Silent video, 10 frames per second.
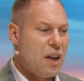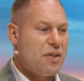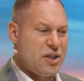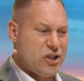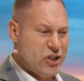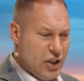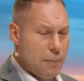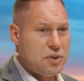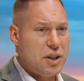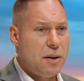the
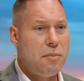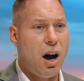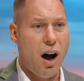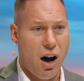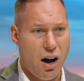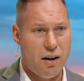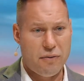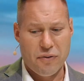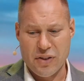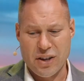symptom
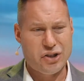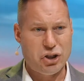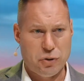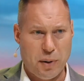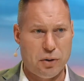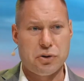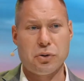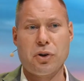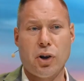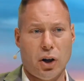of this spiritual
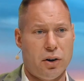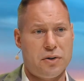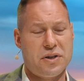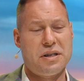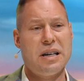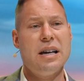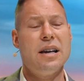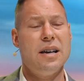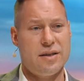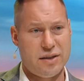curse
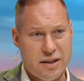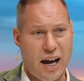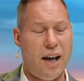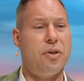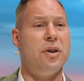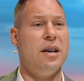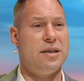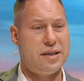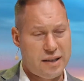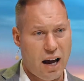is death
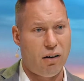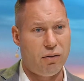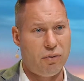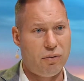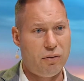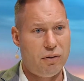itself.